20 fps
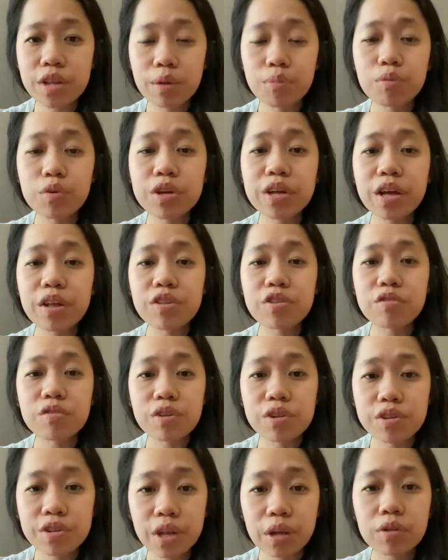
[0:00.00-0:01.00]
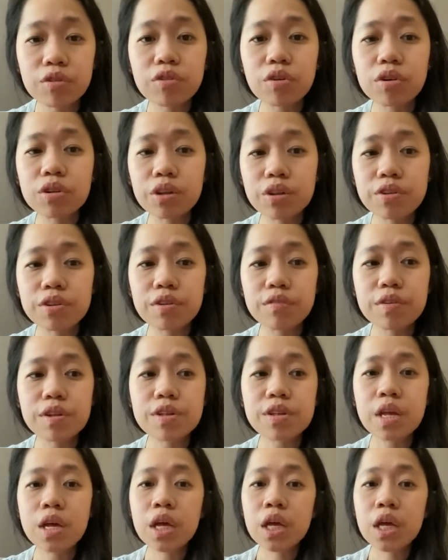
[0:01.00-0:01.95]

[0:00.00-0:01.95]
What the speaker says: and precancerous cells on the cervix.